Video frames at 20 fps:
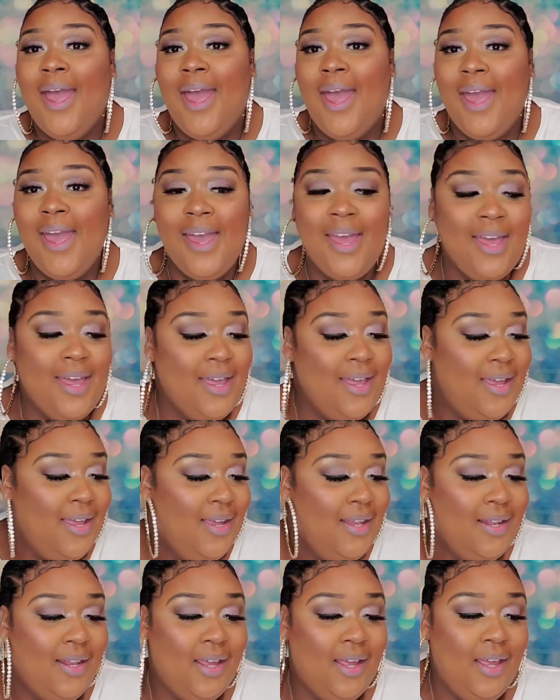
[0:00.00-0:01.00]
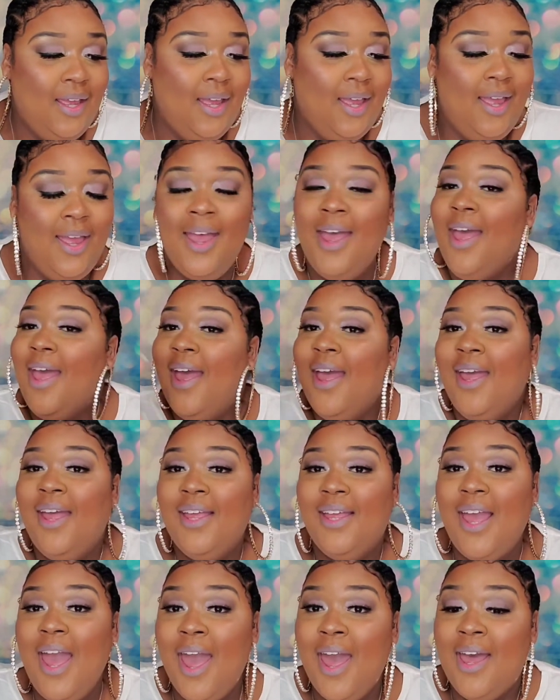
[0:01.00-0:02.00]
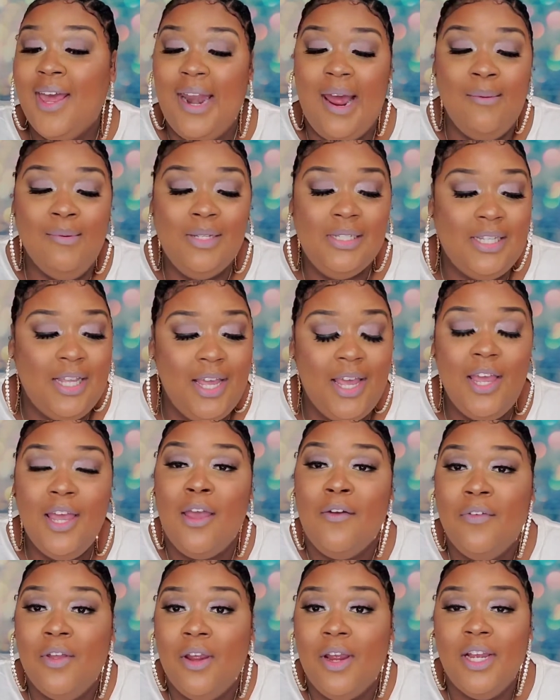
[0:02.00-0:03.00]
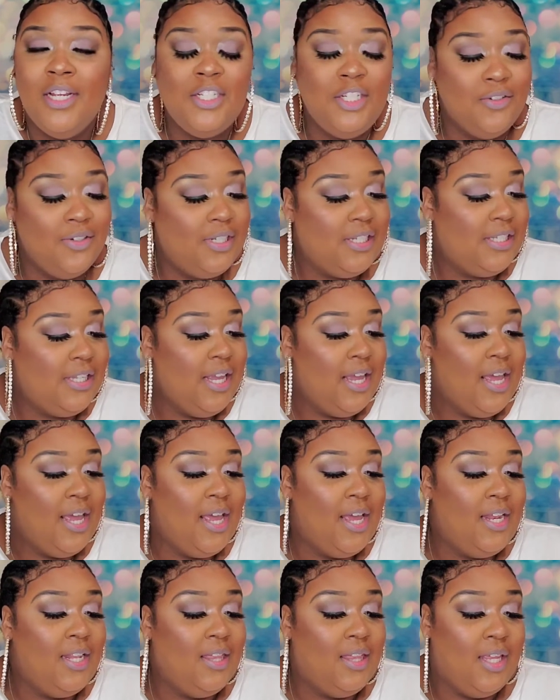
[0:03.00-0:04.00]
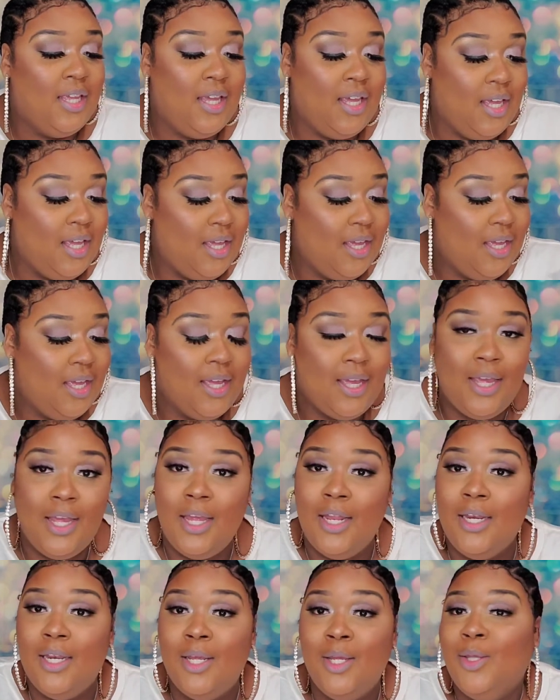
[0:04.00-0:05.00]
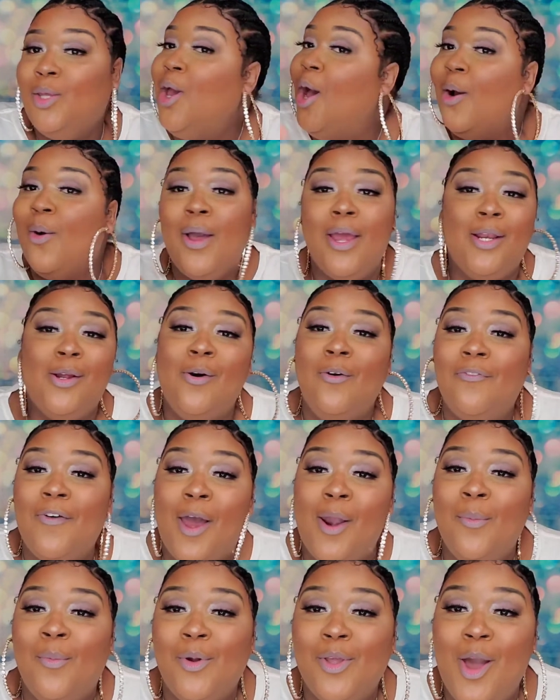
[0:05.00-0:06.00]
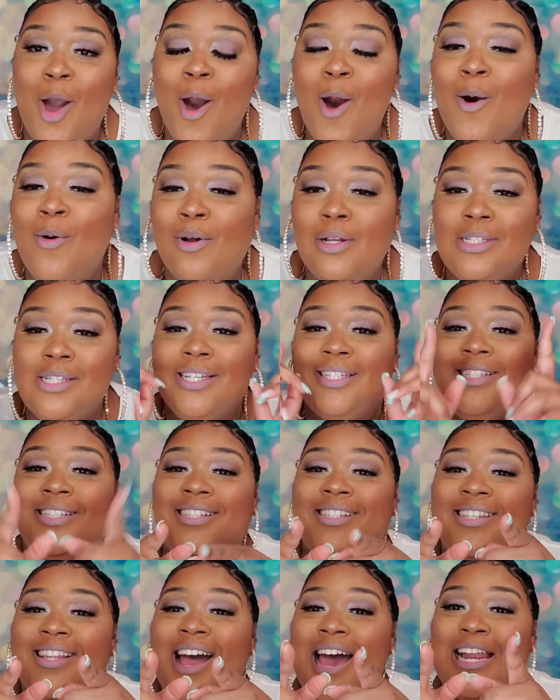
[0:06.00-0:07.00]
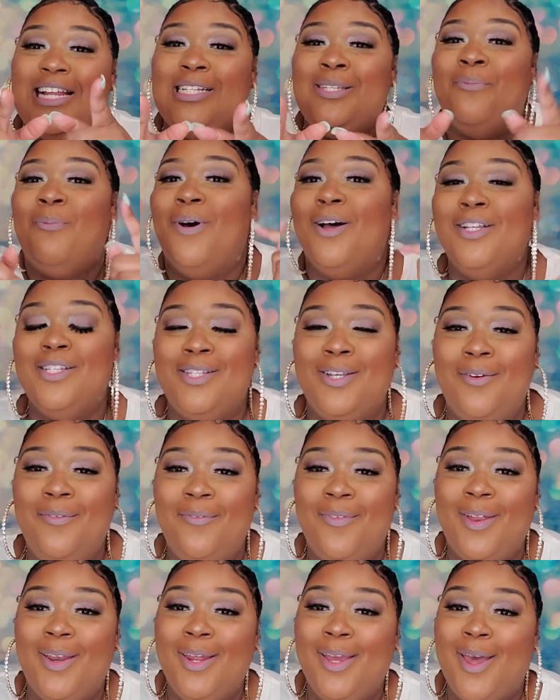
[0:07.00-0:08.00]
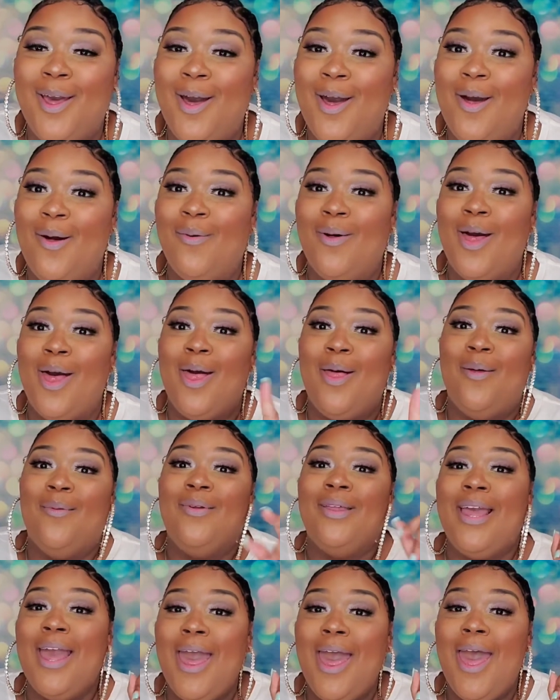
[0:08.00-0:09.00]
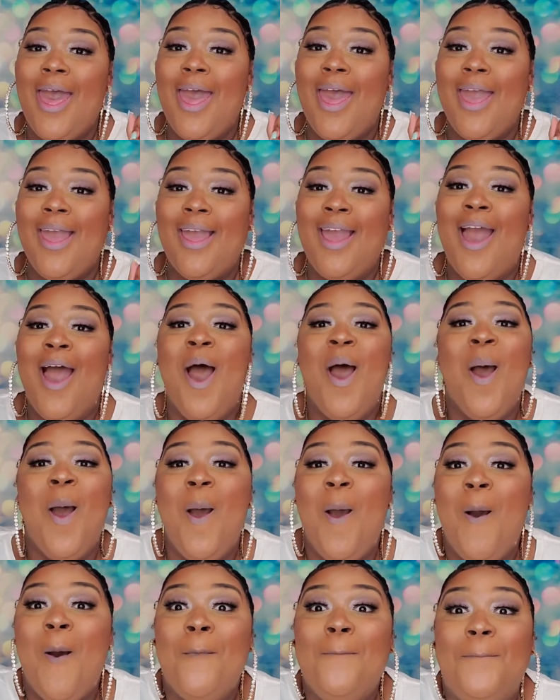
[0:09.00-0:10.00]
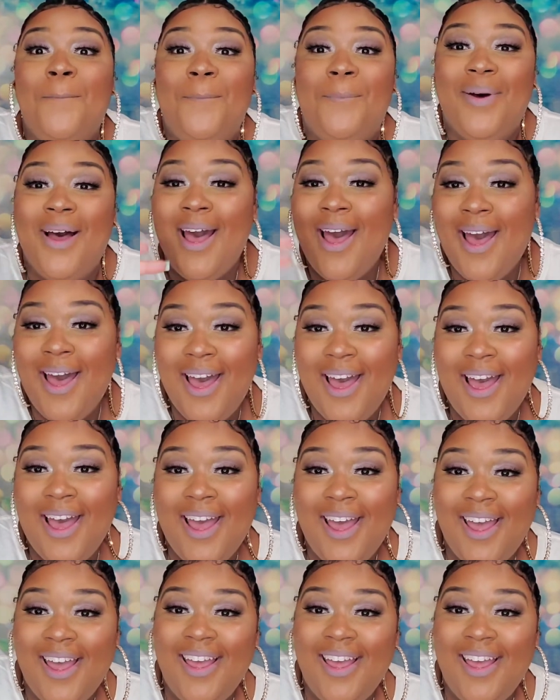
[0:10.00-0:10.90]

And yeah, that was it. If you're interested, then y'all gonna have to go find them on your own, because this is not a sponsored video. Okay, bye.